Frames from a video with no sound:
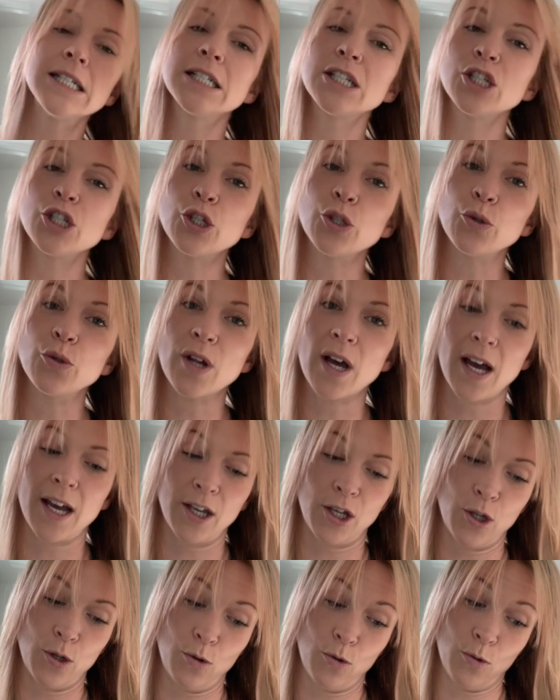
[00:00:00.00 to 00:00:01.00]
do not
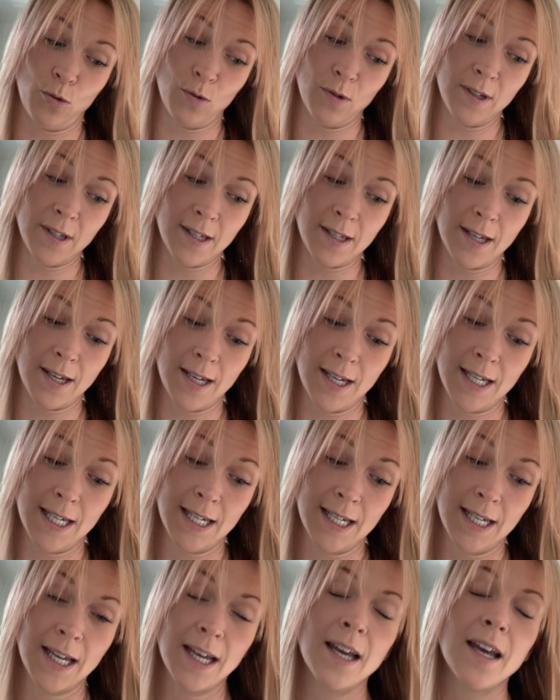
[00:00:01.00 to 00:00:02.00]
use
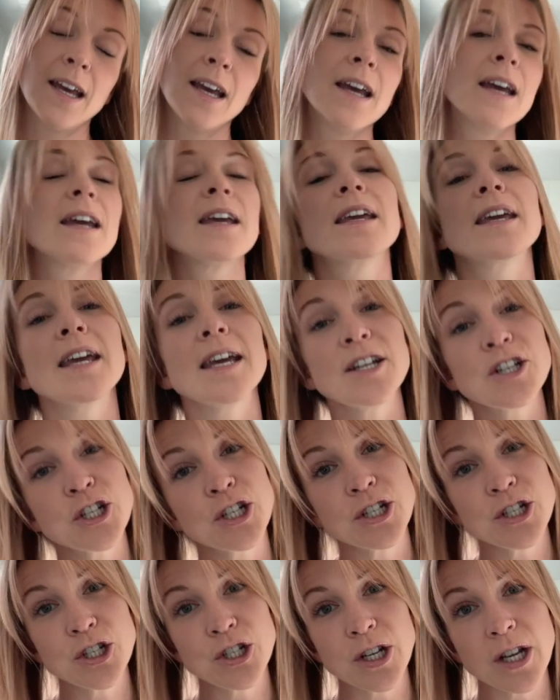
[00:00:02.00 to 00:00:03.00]

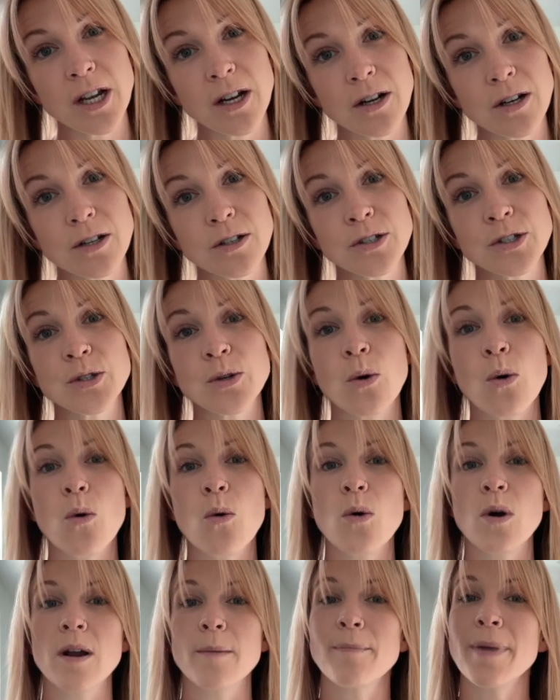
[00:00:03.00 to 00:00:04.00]
kitchen shears
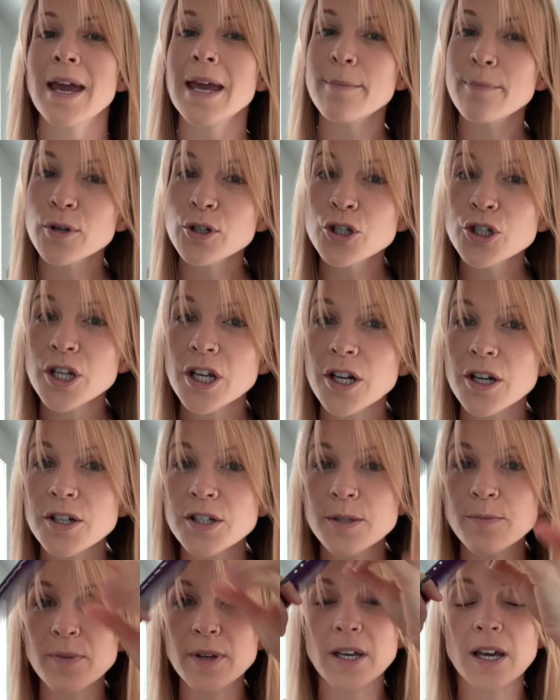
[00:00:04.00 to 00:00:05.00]
or paper
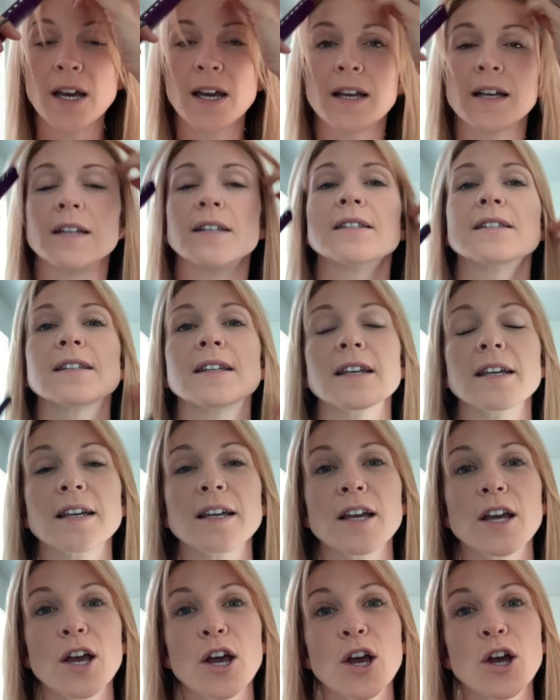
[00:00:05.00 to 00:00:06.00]
shears, because
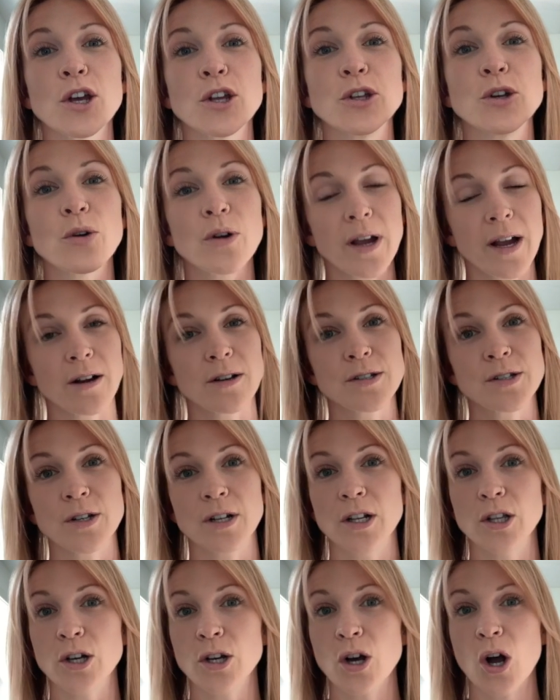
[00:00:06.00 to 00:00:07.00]
your hair is
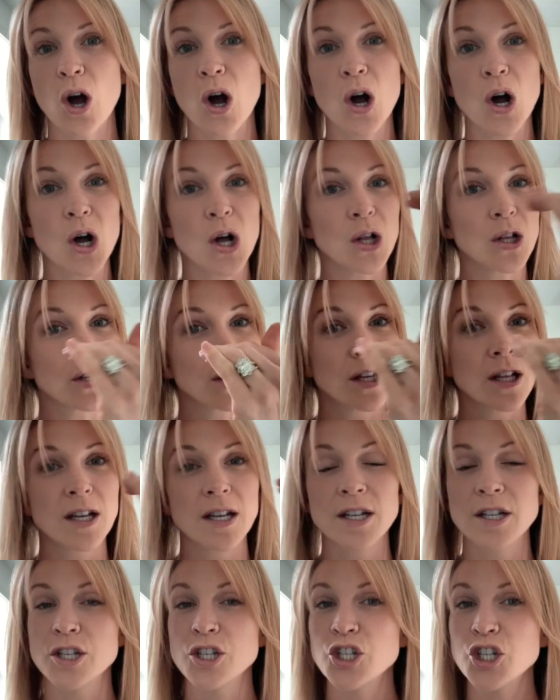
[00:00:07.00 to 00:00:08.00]
gonna look all
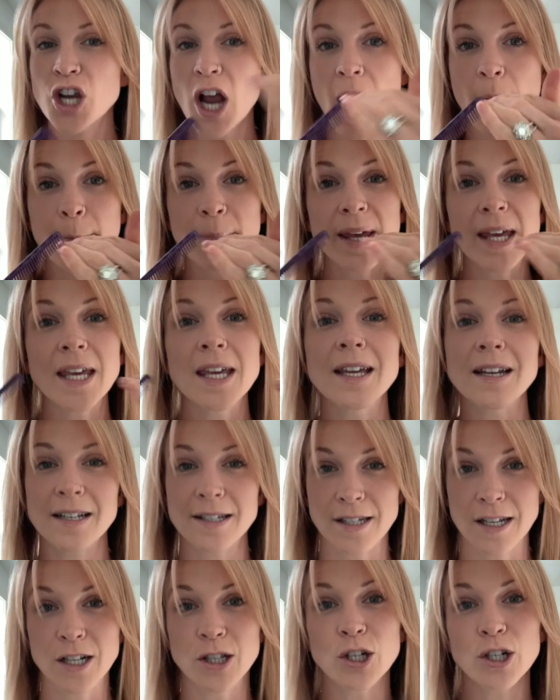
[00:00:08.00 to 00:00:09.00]
choppy and it's
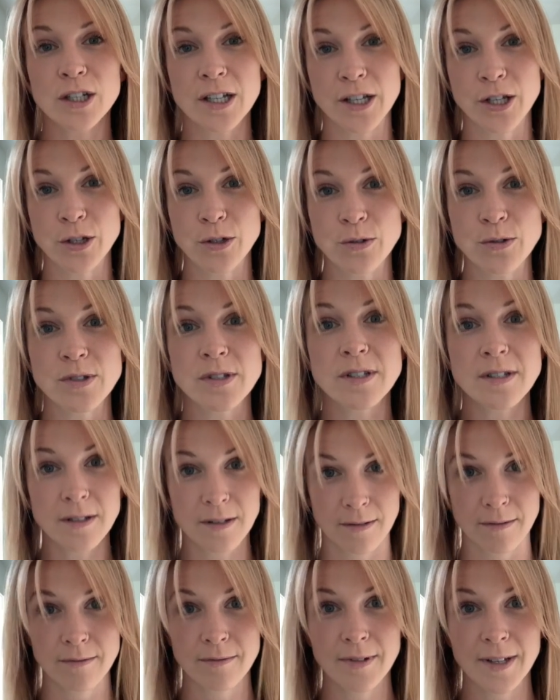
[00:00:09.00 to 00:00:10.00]
gonna look like you used
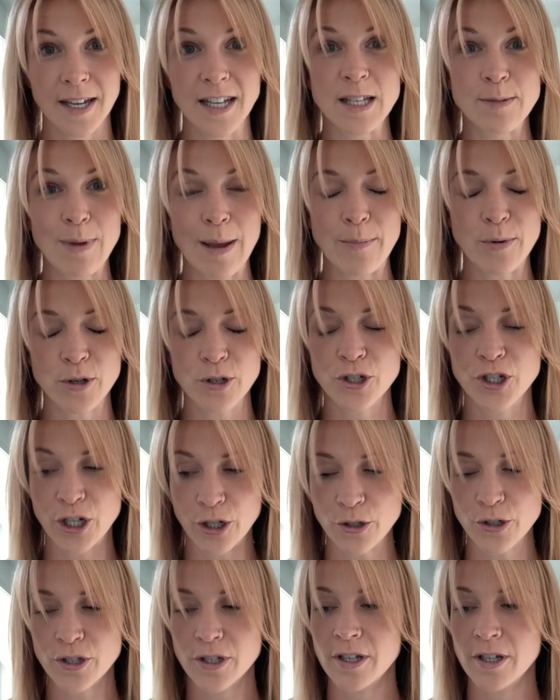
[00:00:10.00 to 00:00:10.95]
kids' paper shears.